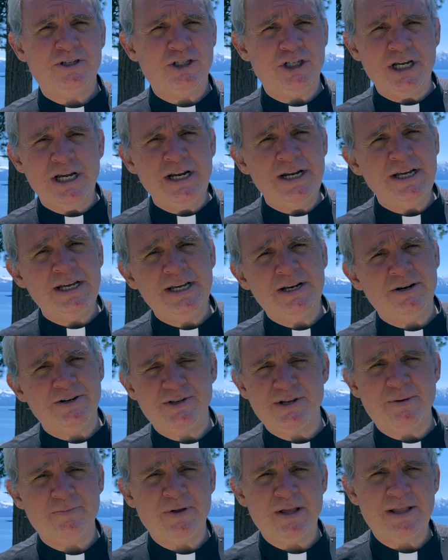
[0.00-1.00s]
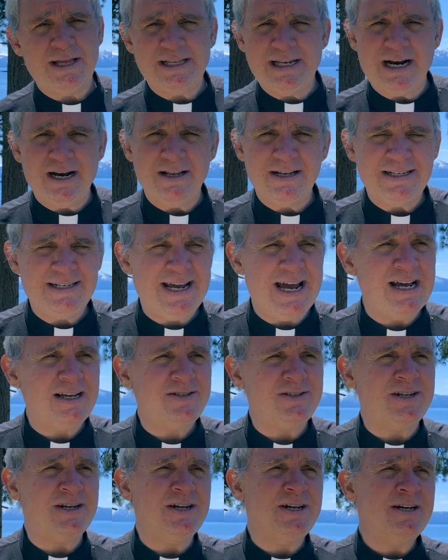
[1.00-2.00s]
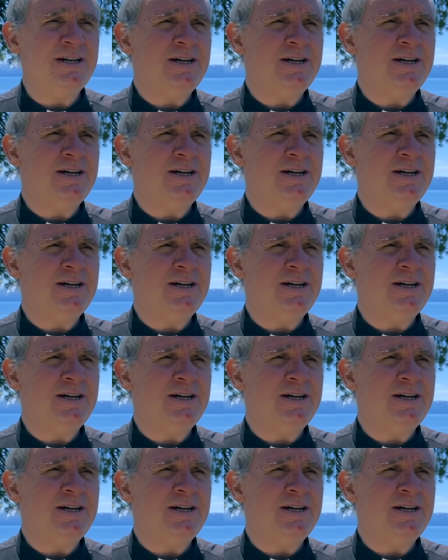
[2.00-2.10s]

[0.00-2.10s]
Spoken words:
cheated or something like that on a test.